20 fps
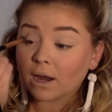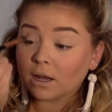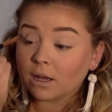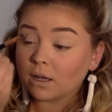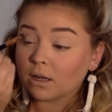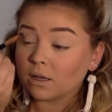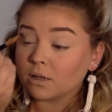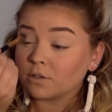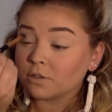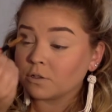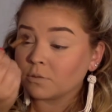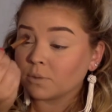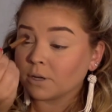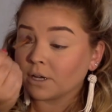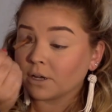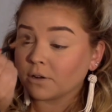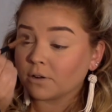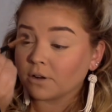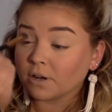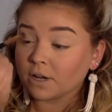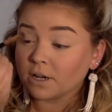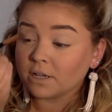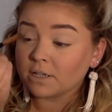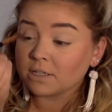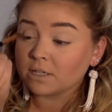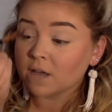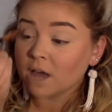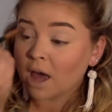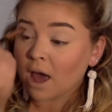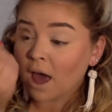it into my crease
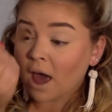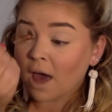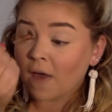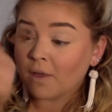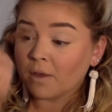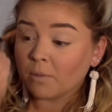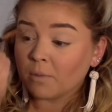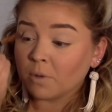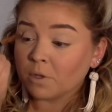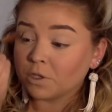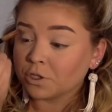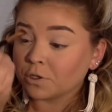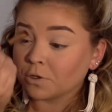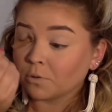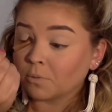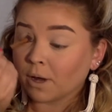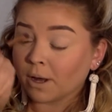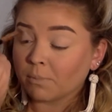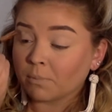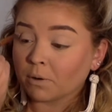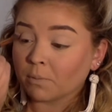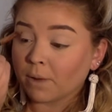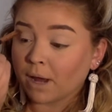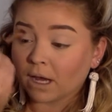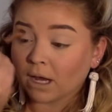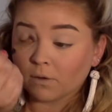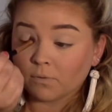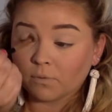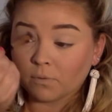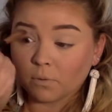and then windshield wiper
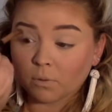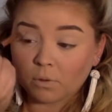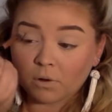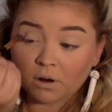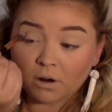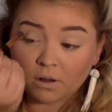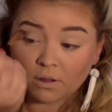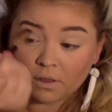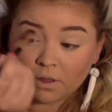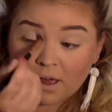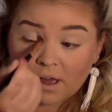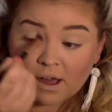back and forth.